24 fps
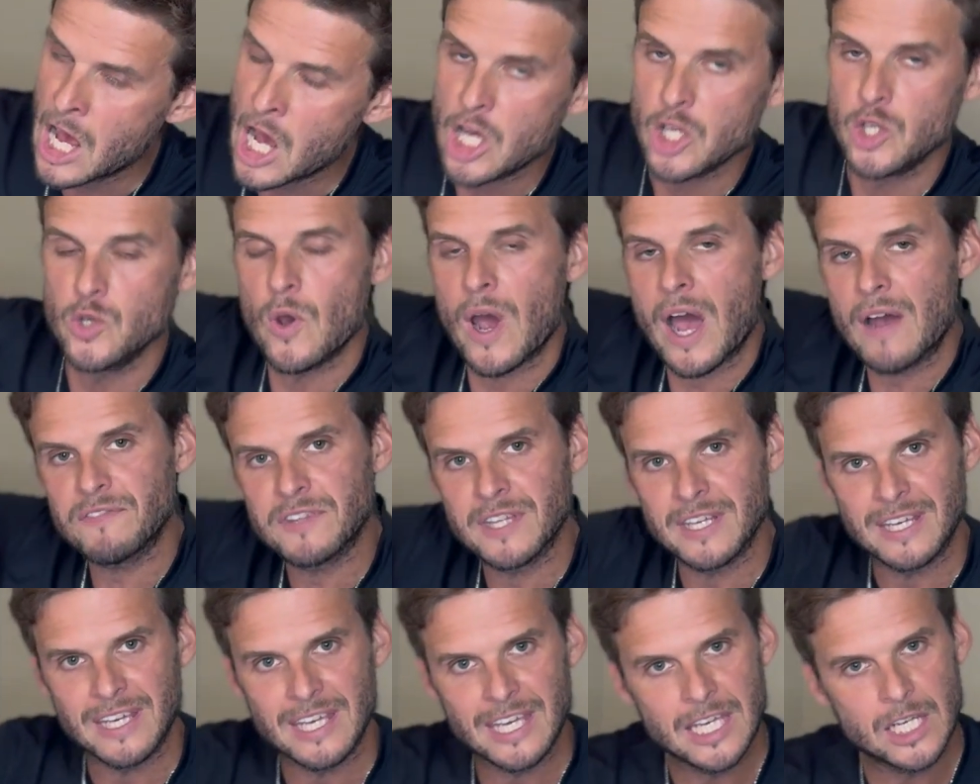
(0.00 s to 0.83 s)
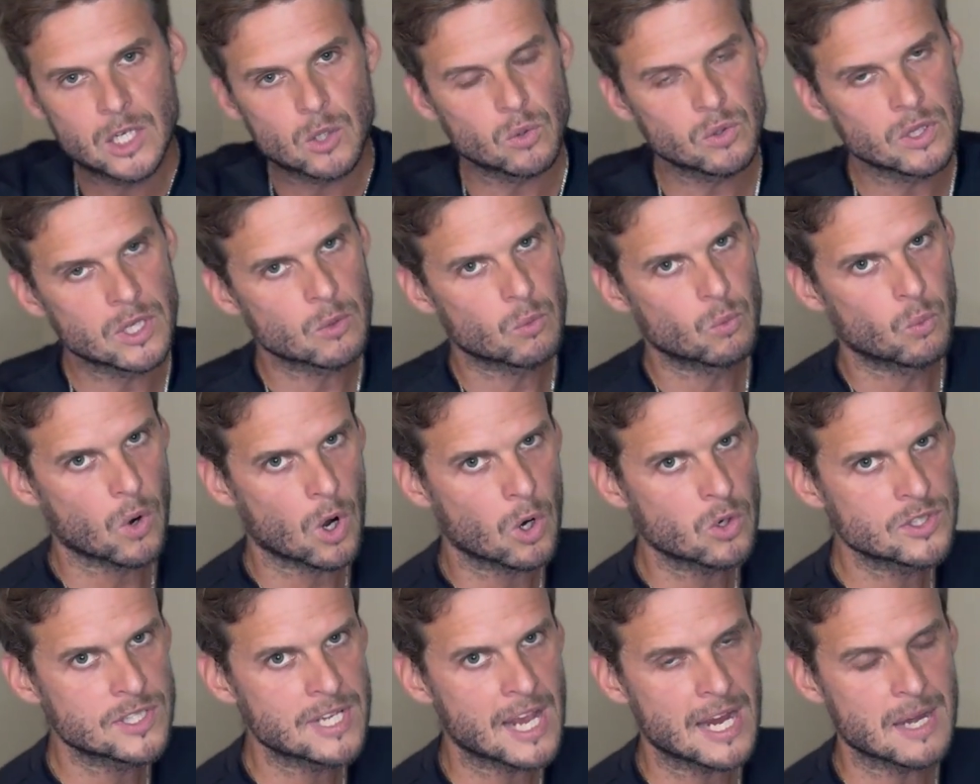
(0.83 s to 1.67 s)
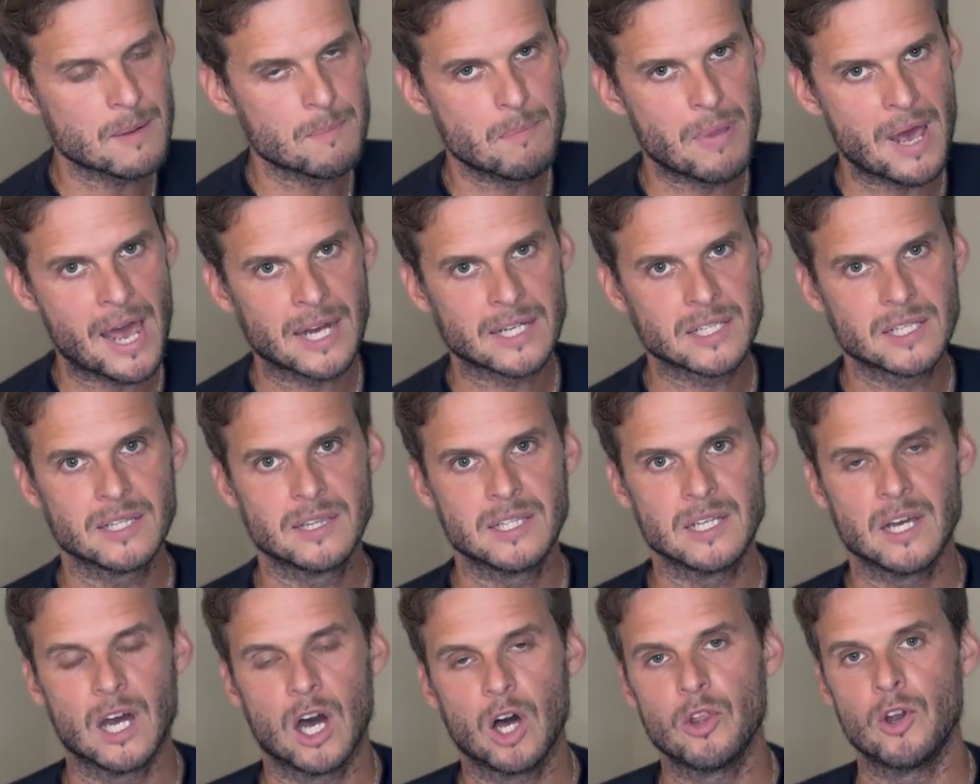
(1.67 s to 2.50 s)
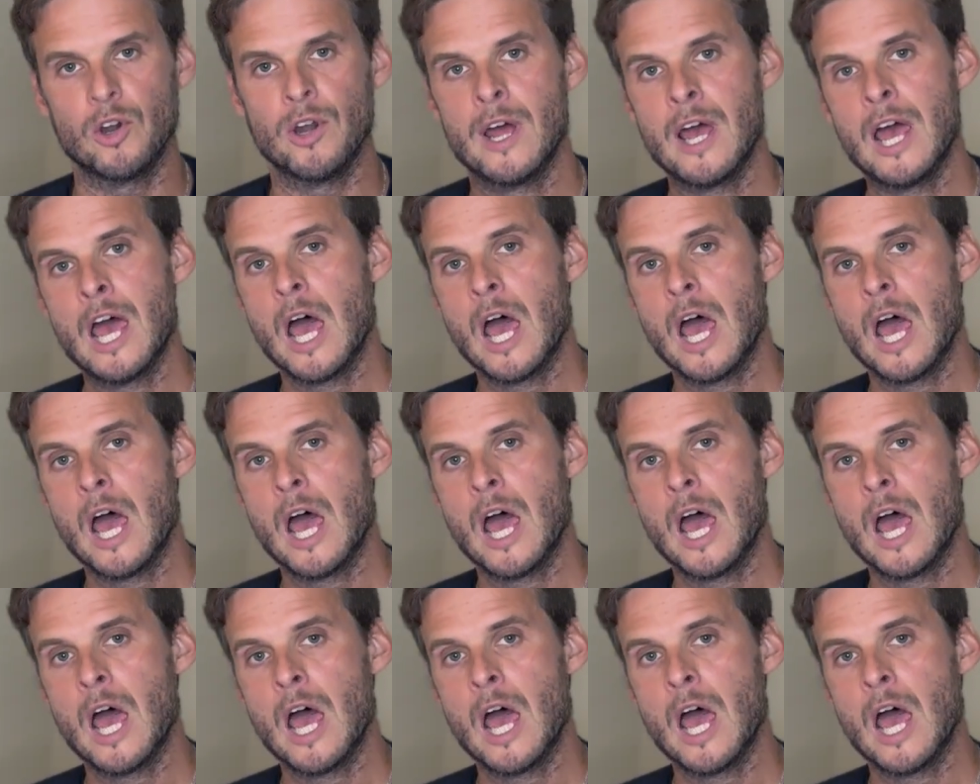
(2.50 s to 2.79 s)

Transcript: you have to equally rotate back to the other.